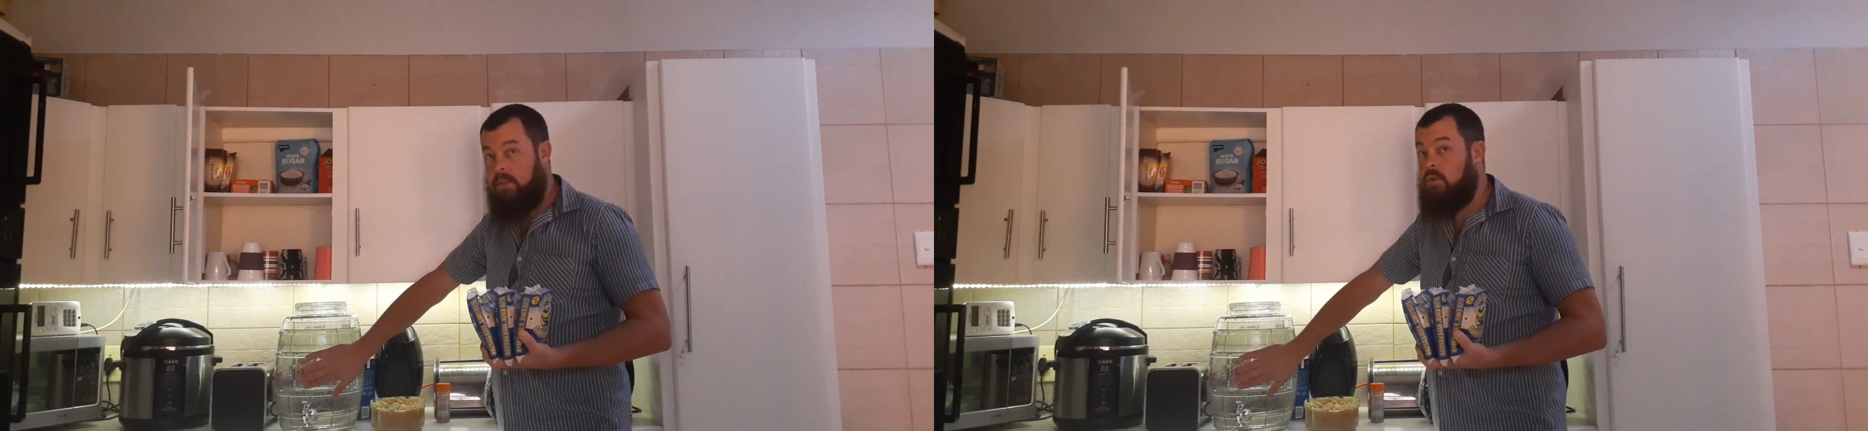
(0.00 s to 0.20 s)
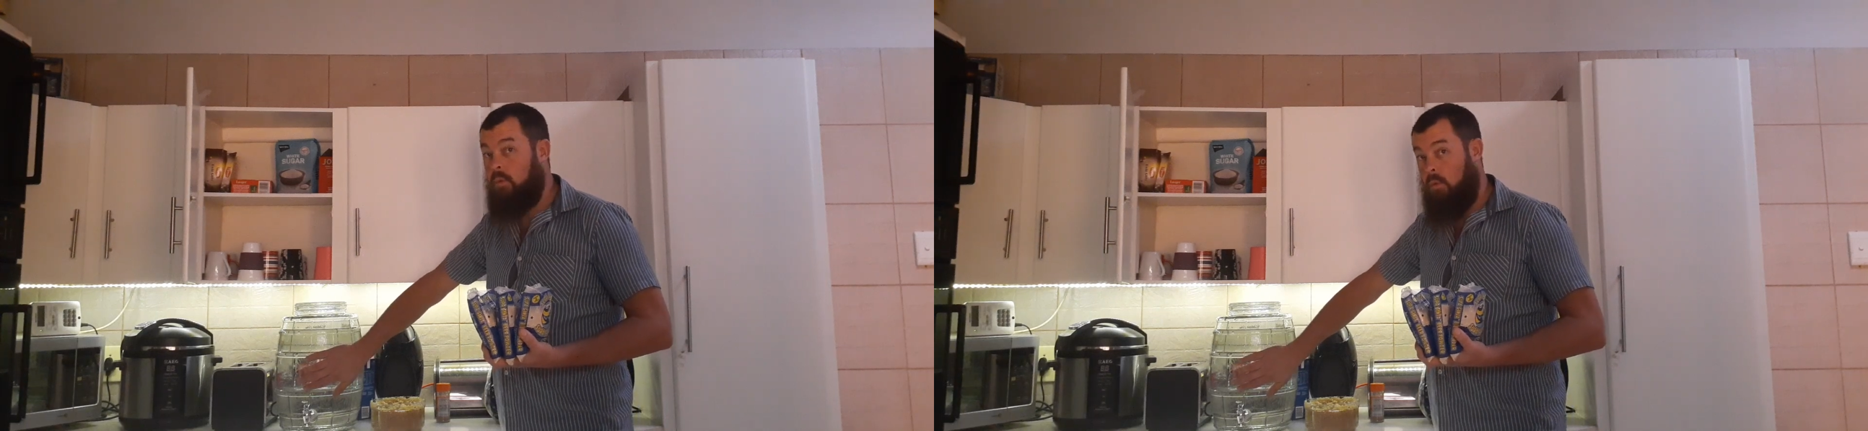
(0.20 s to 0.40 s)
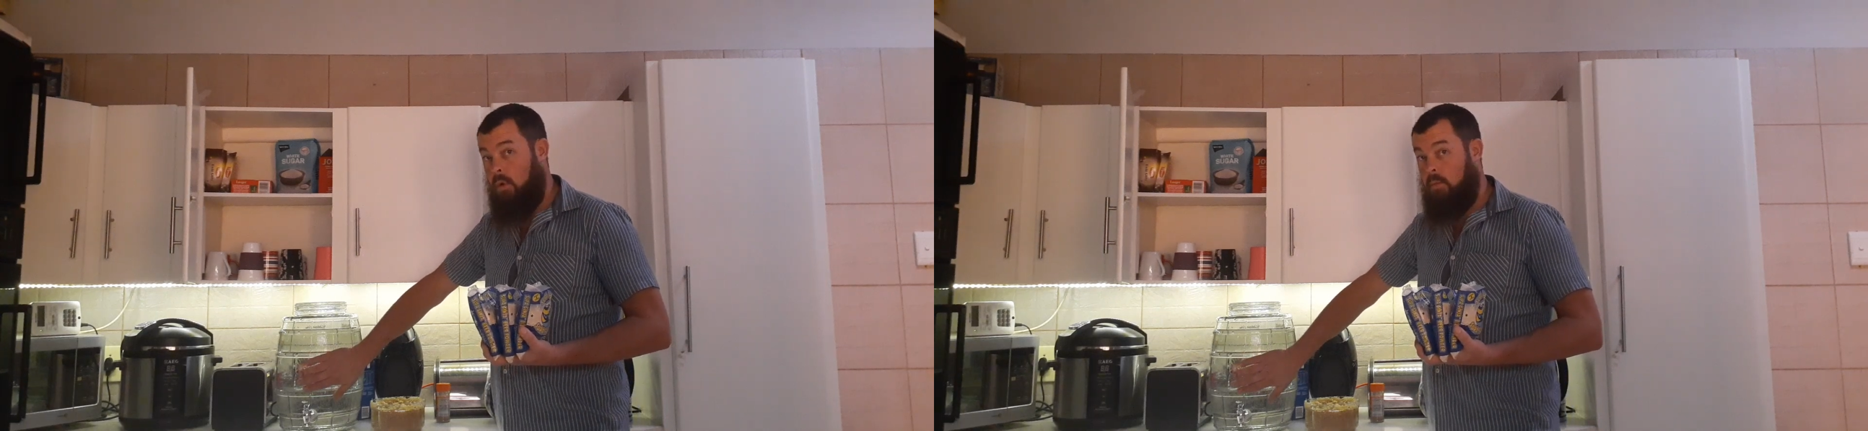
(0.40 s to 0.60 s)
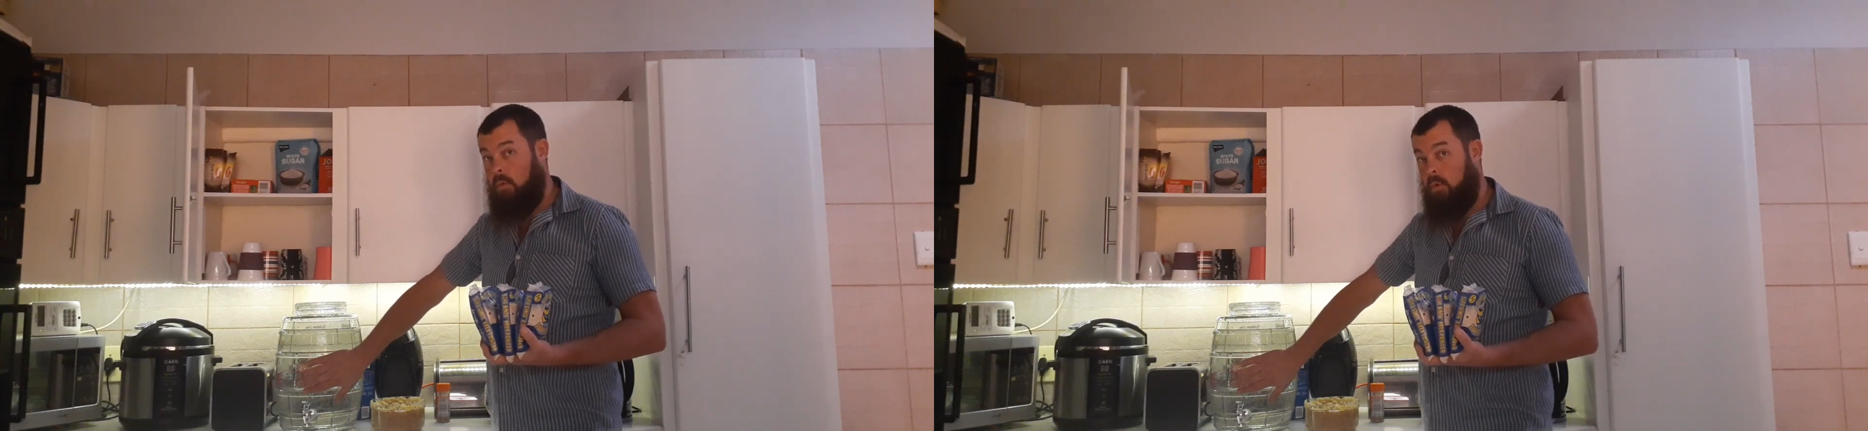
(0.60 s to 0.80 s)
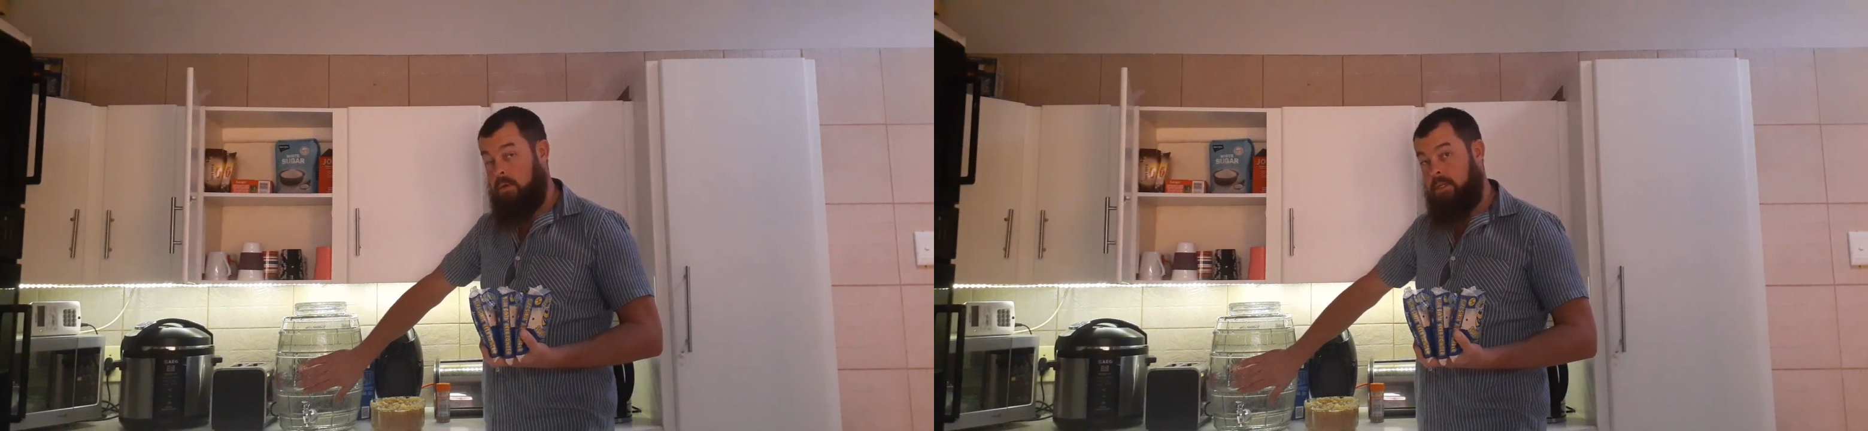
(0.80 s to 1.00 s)
to
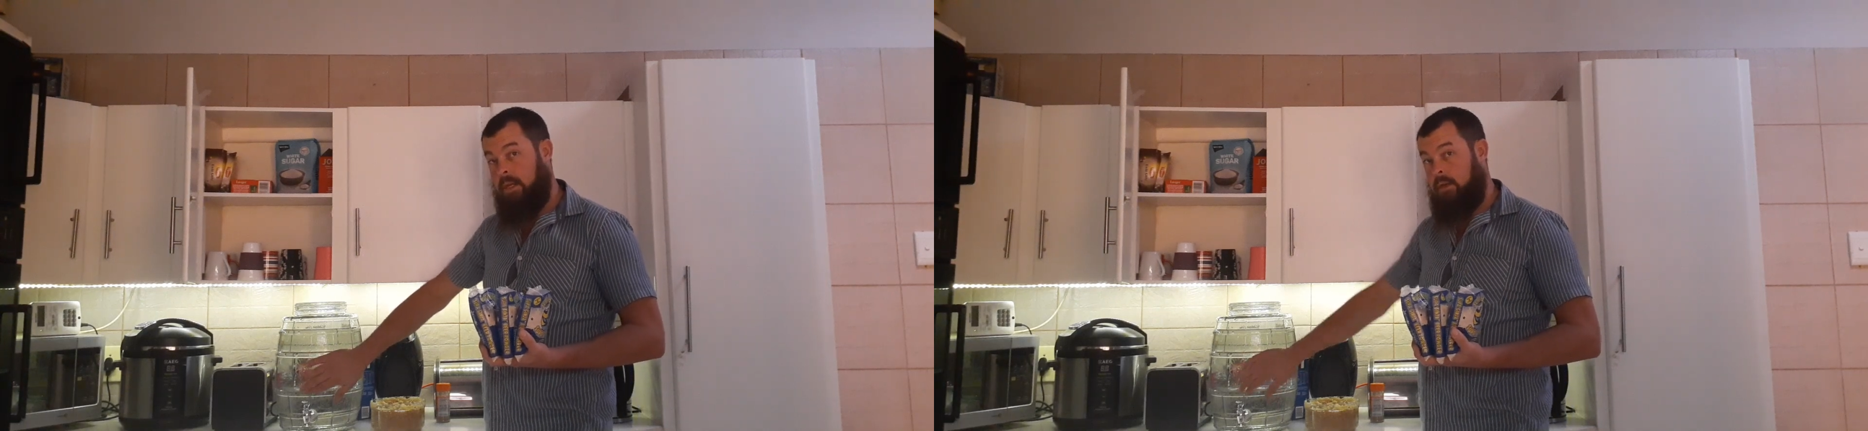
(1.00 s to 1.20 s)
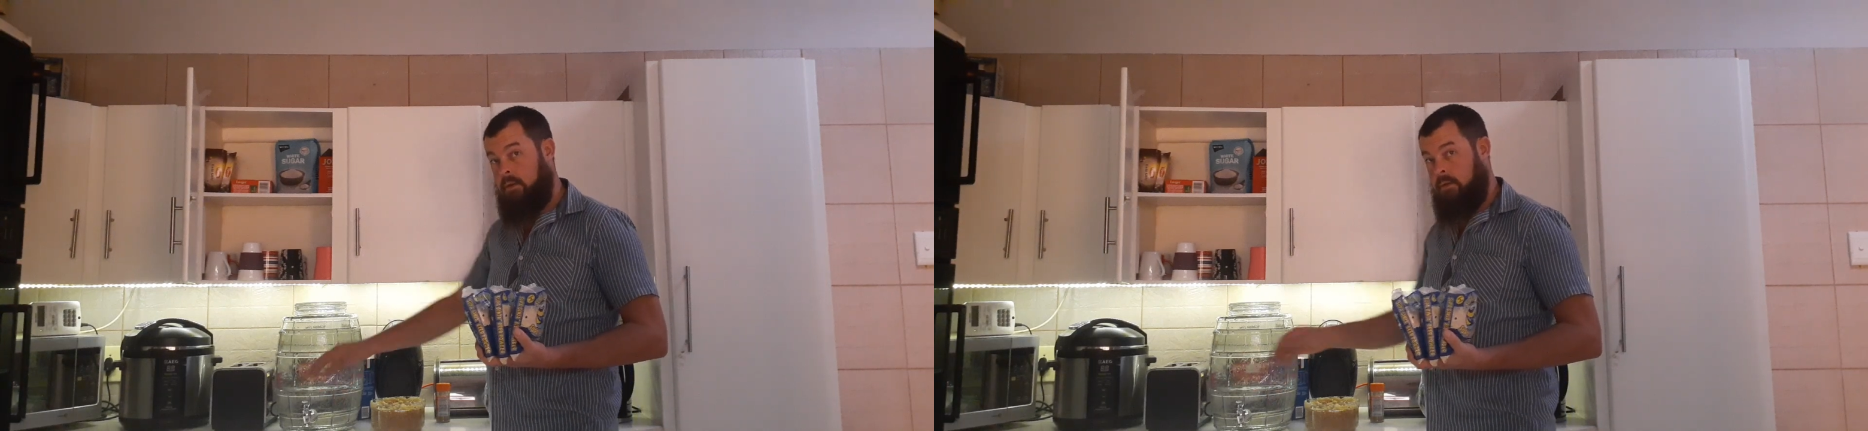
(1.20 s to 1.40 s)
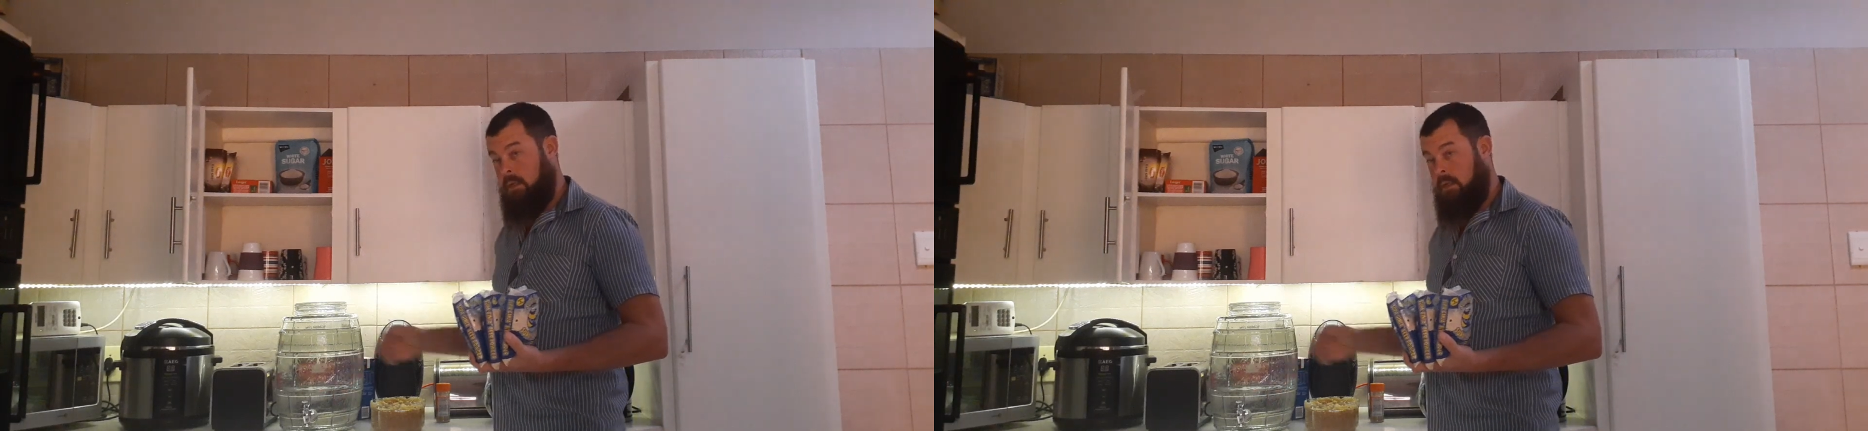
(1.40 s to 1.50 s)
warm water.